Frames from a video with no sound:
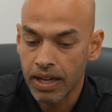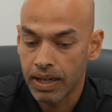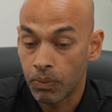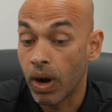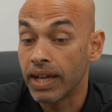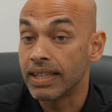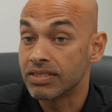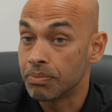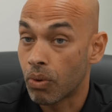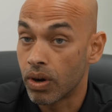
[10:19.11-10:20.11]
Why that's
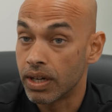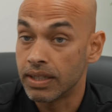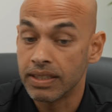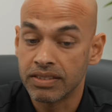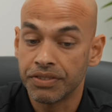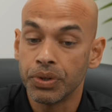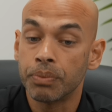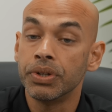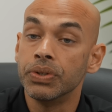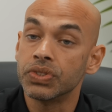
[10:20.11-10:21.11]
important is if you're
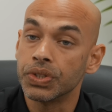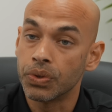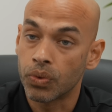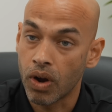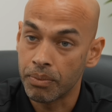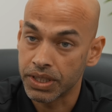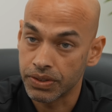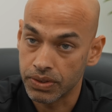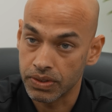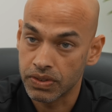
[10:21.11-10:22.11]
producing your raw
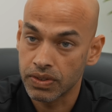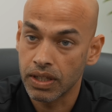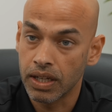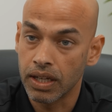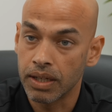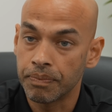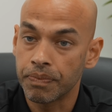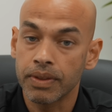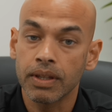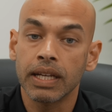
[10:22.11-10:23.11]
materials uh,
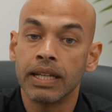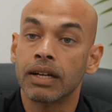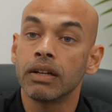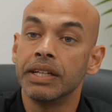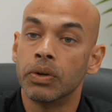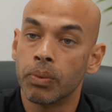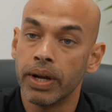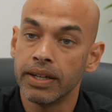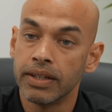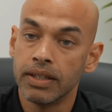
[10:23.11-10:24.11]
in a cleaner way,